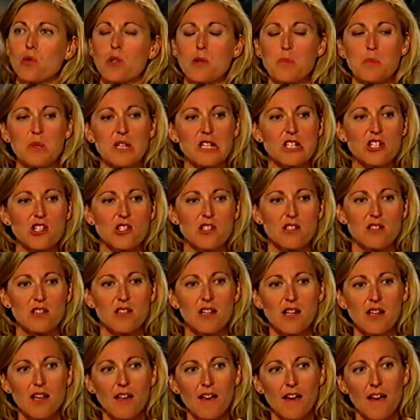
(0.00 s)
We pictured
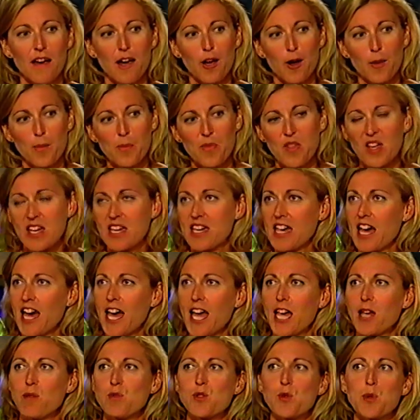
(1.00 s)
um, the
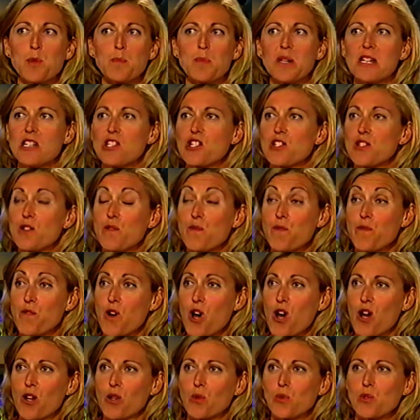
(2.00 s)
games, we pictured the
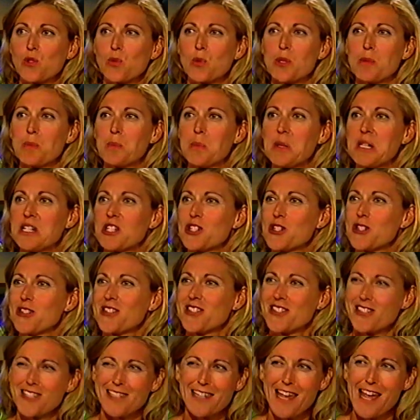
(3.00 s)
finals, we pictured
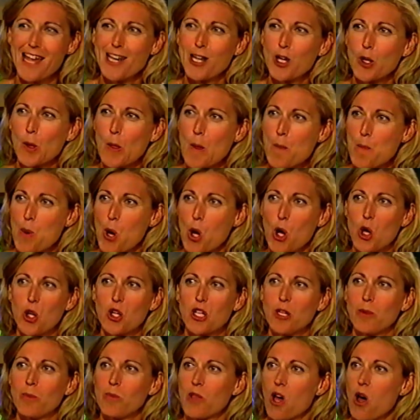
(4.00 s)
standing on the
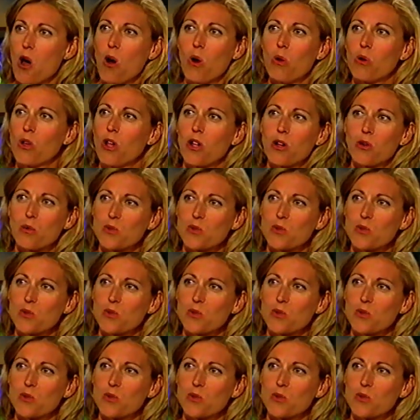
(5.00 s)
podium, the whole lot.